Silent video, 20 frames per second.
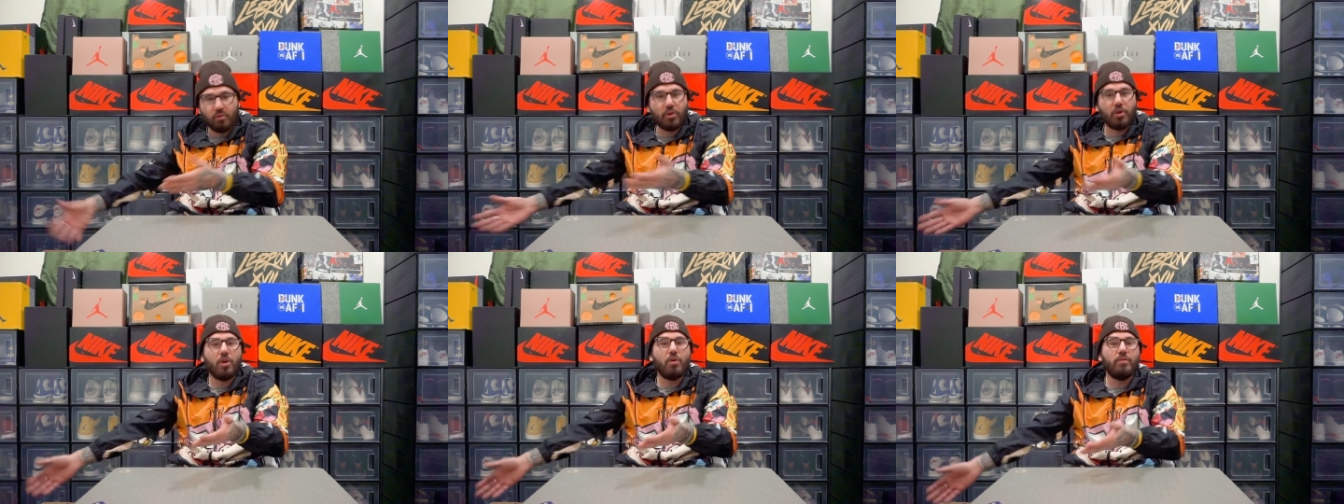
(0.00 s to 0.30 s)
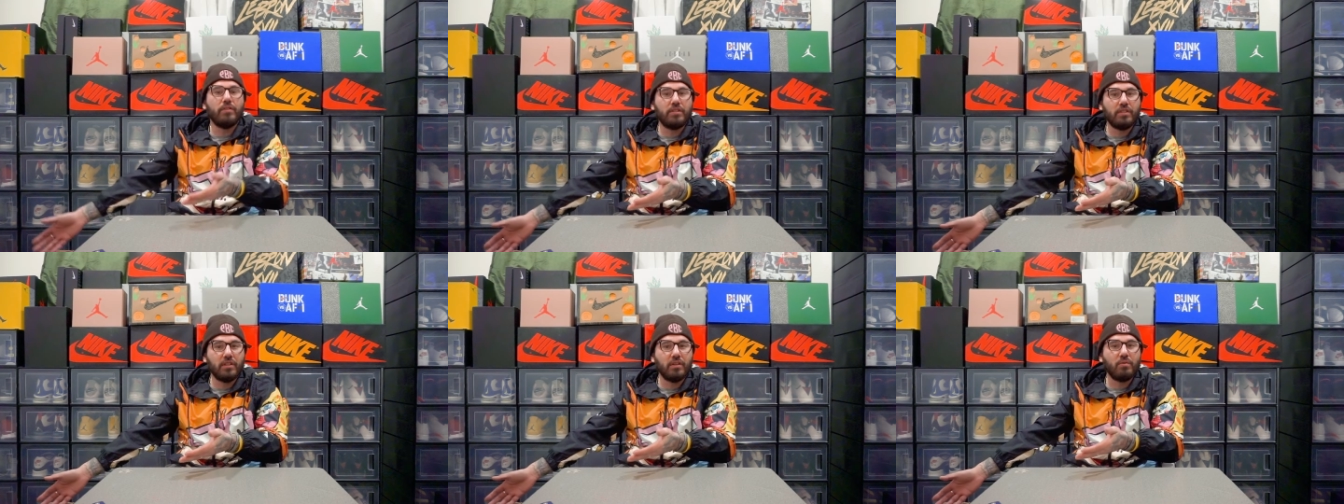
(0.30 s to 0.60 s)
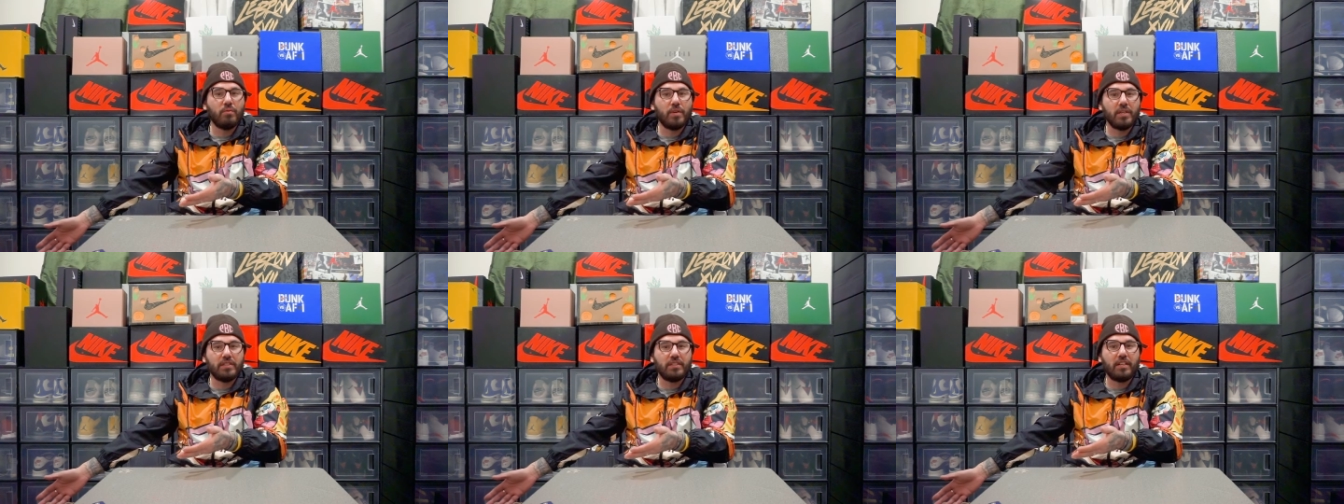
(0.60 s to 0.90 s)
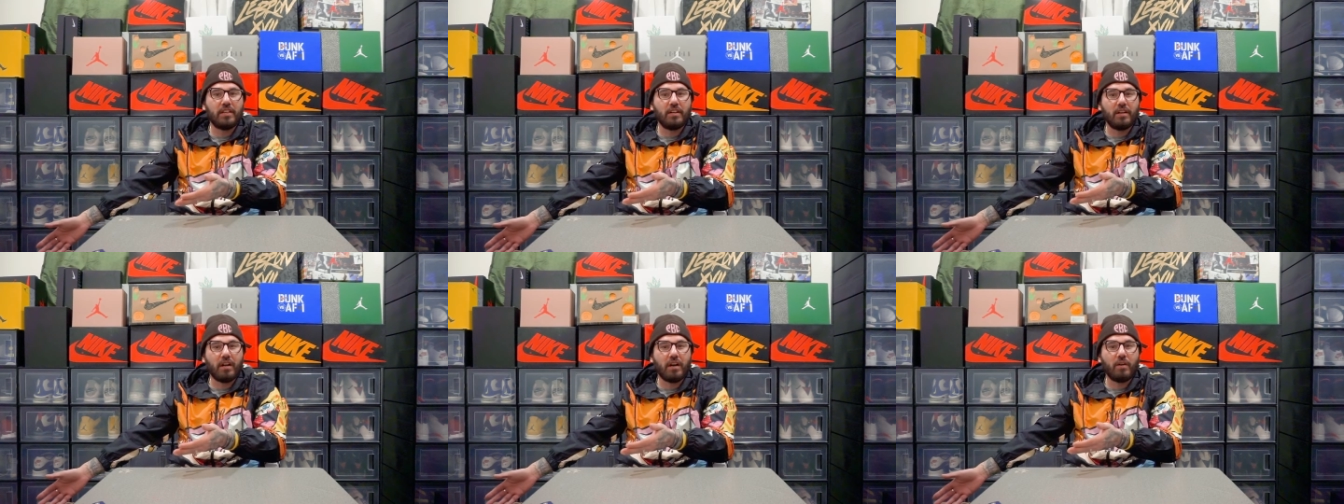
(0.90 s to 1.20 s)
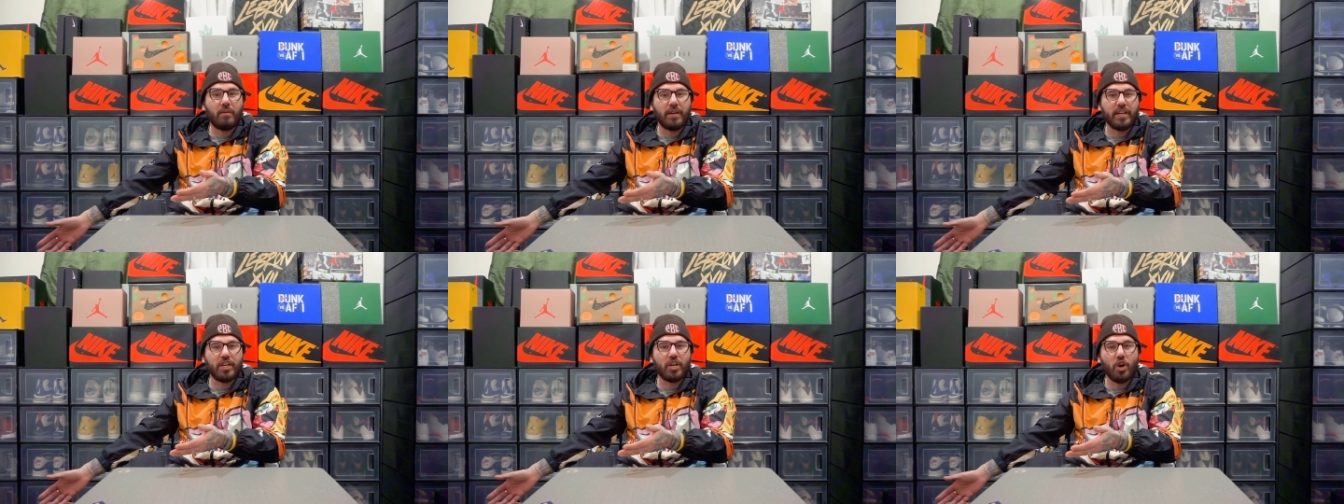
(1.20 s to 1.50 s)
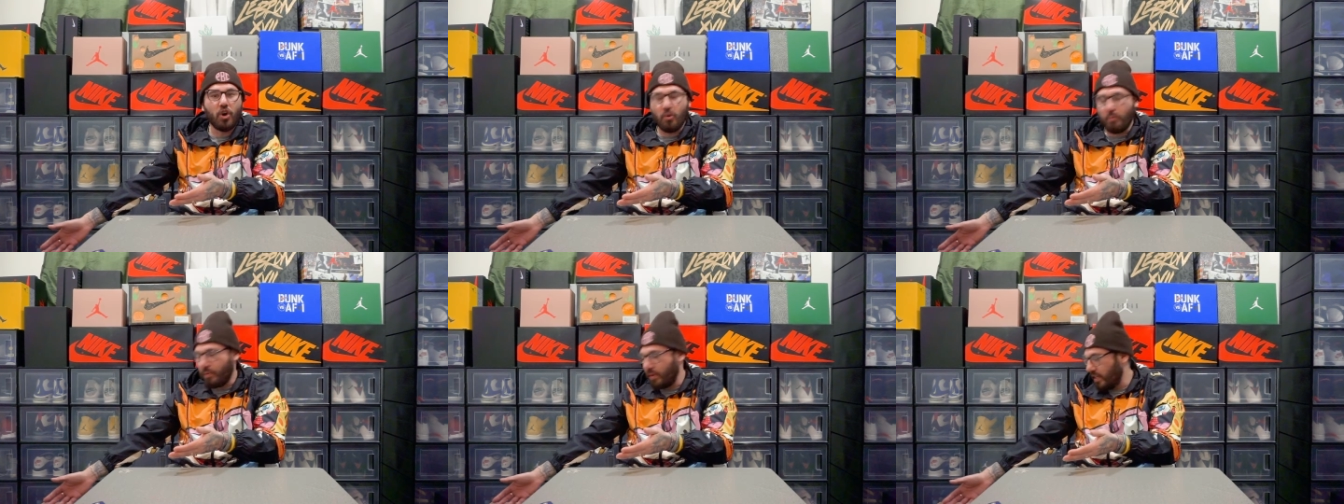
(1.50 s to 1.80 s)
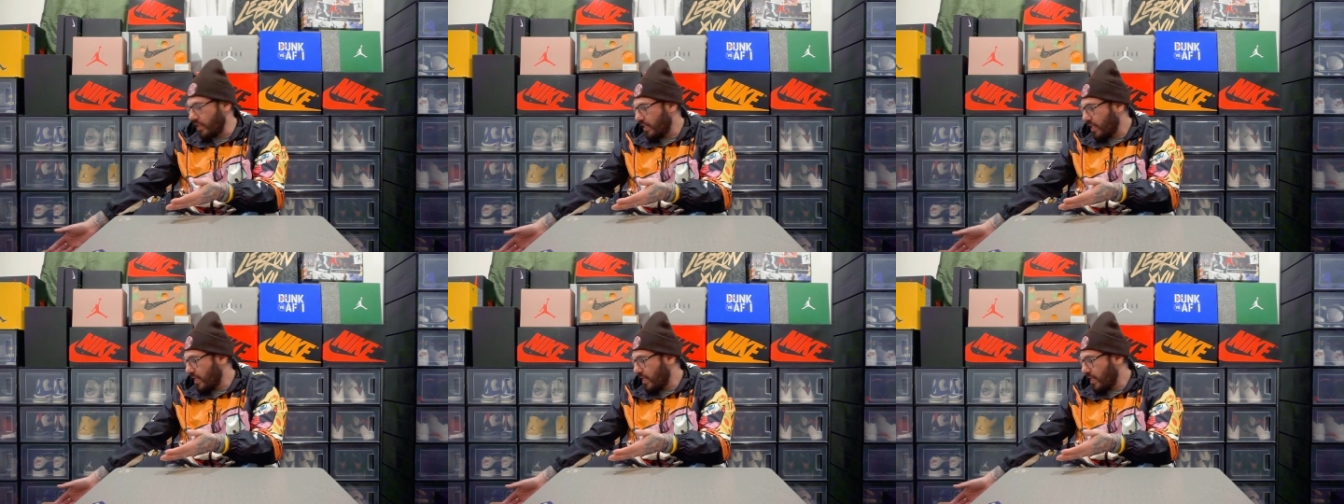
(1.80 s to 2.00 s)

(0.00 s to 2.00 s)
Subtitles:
go into the ones that are already open.